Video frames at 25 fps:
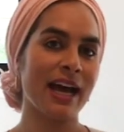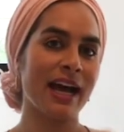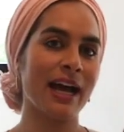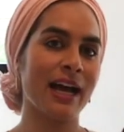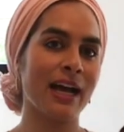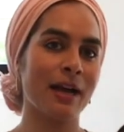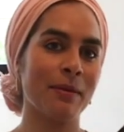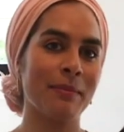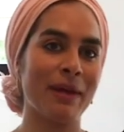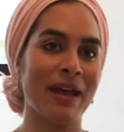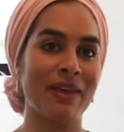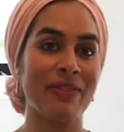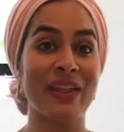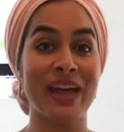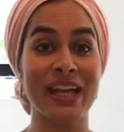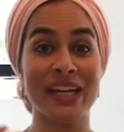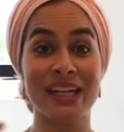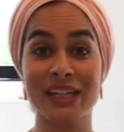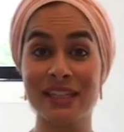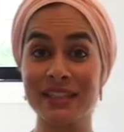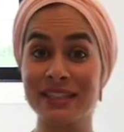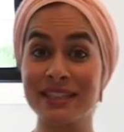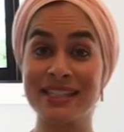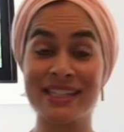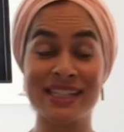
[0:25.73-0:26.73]
And then
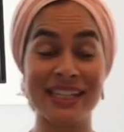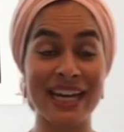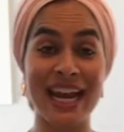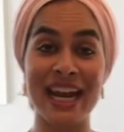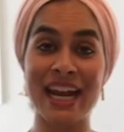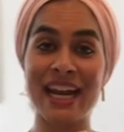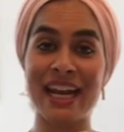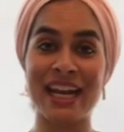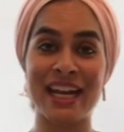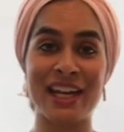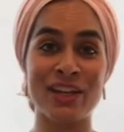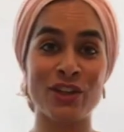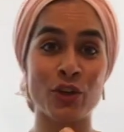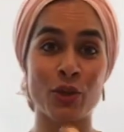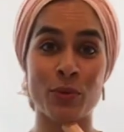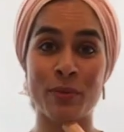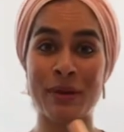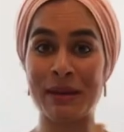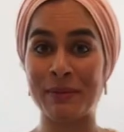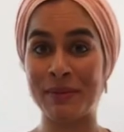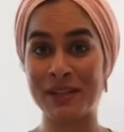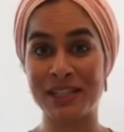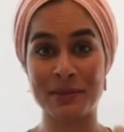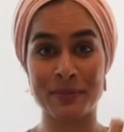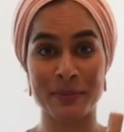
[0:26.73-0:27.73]
it'll stay in your
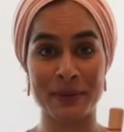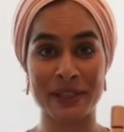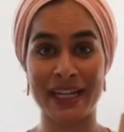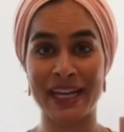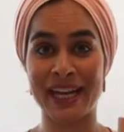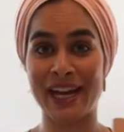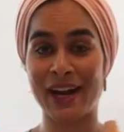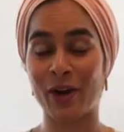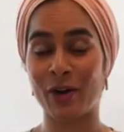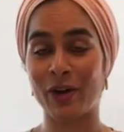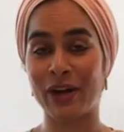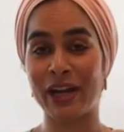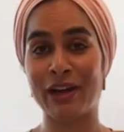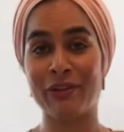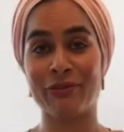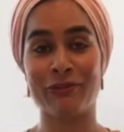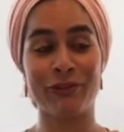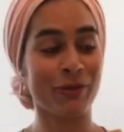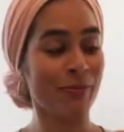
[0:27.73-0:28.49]
baby's play area